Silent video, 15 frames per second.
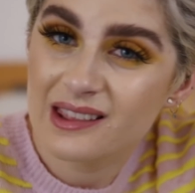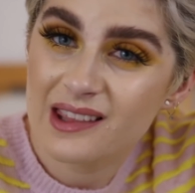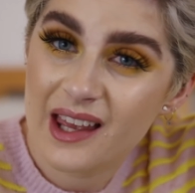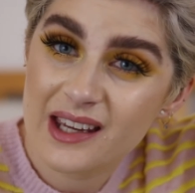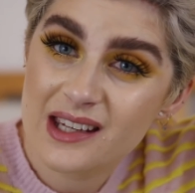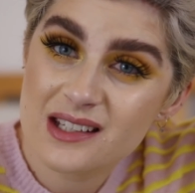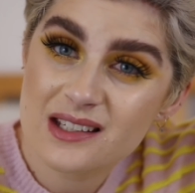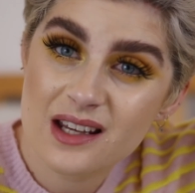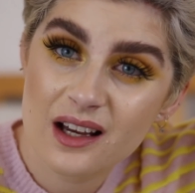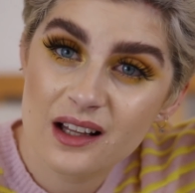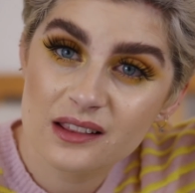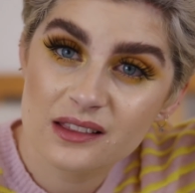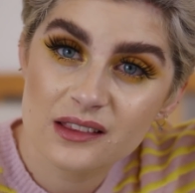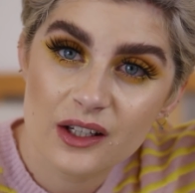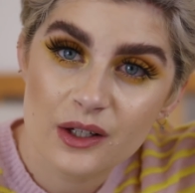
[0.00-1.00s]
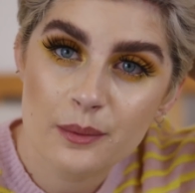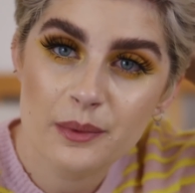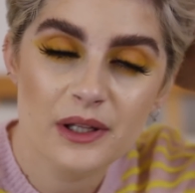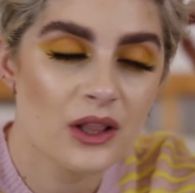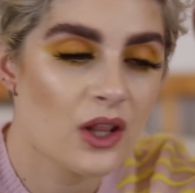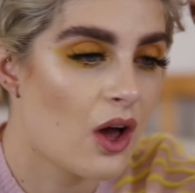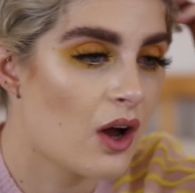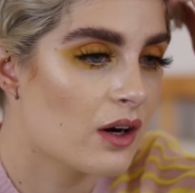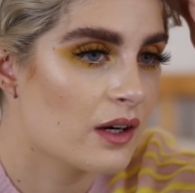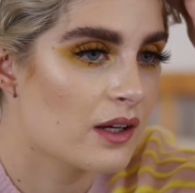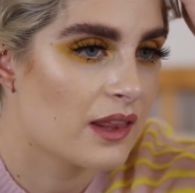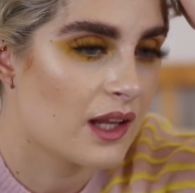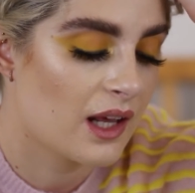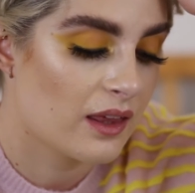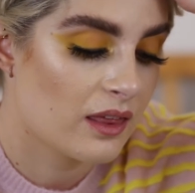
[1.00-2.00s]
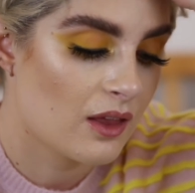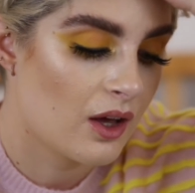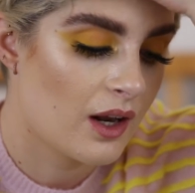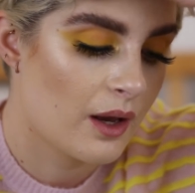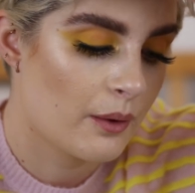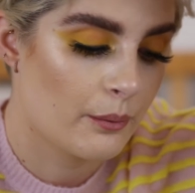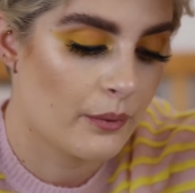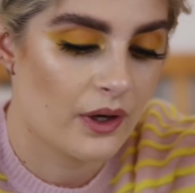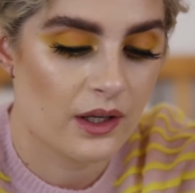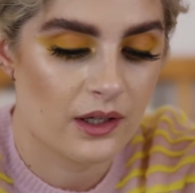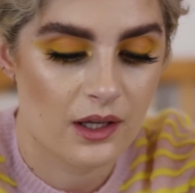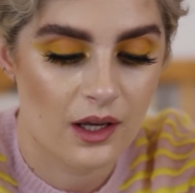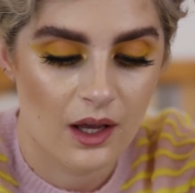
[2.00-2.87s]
late a little bit longer than I thought I would.